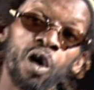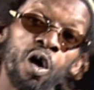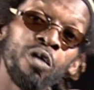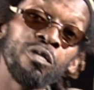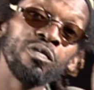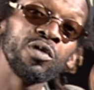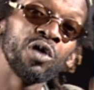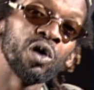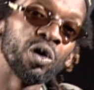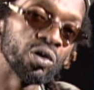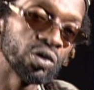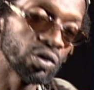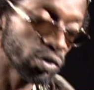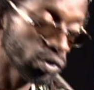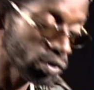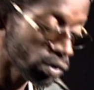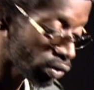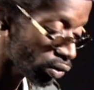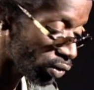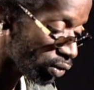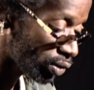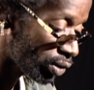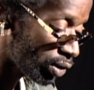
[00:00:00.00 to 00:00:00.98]
obvious.
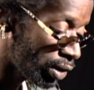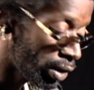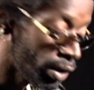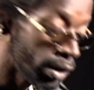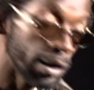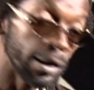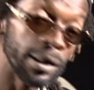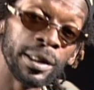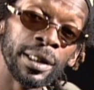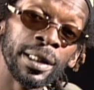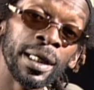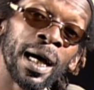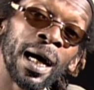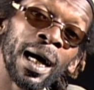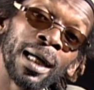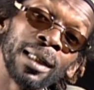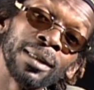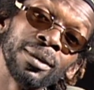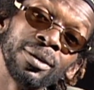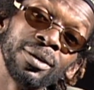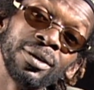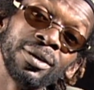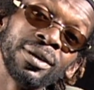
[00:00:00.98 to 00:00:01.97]
The
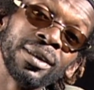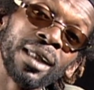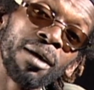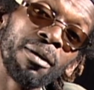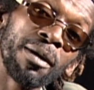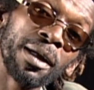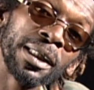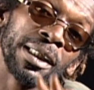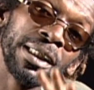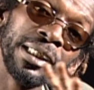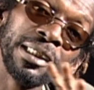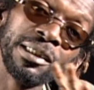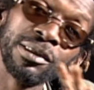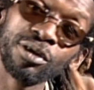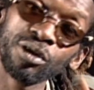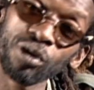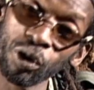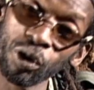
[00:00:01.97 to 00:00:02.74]
odds are against